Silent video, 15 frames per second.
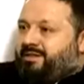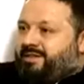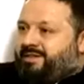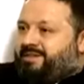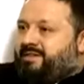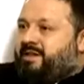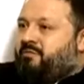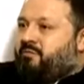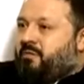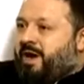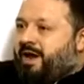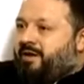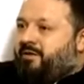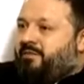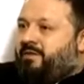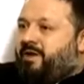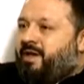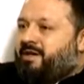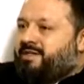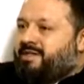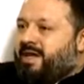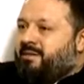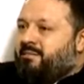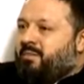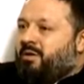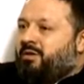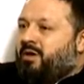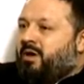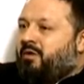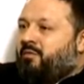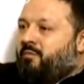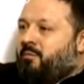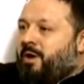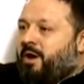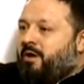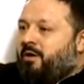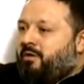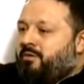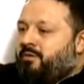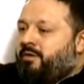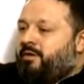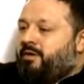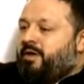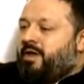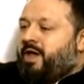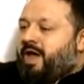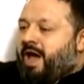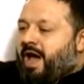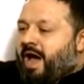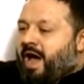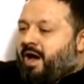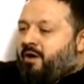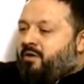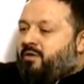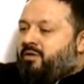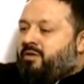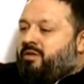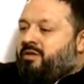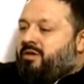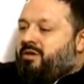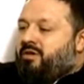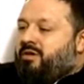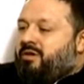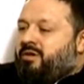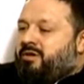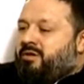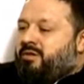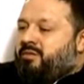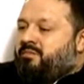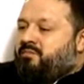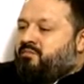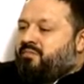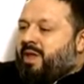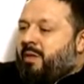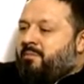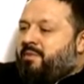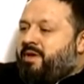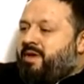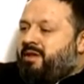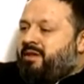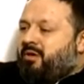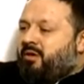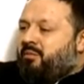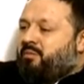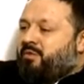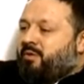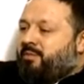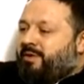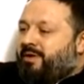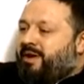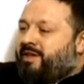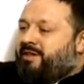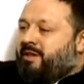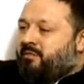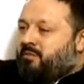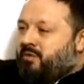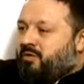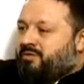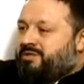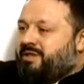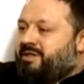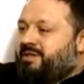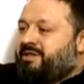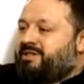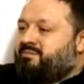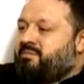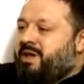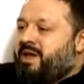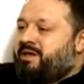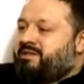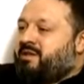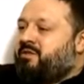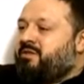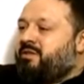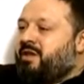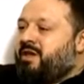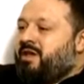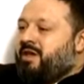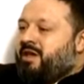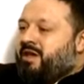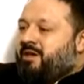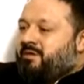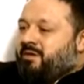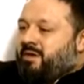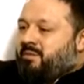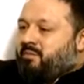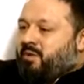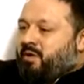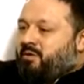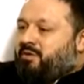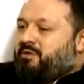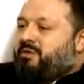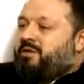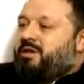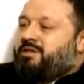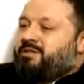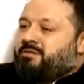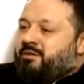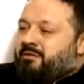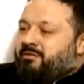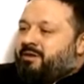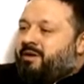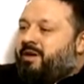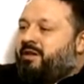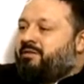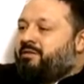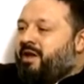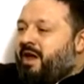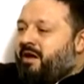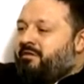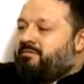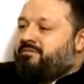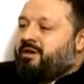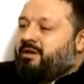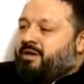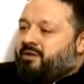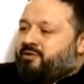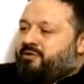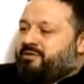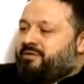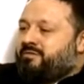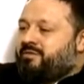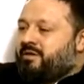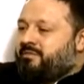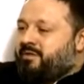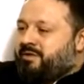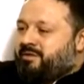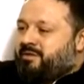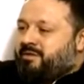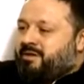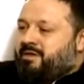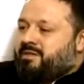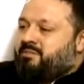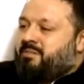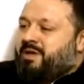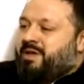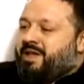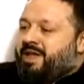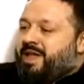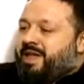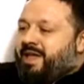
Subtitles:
This is one of the examples of how the PLO propaganda works. It is based on both historical and religious revisionism,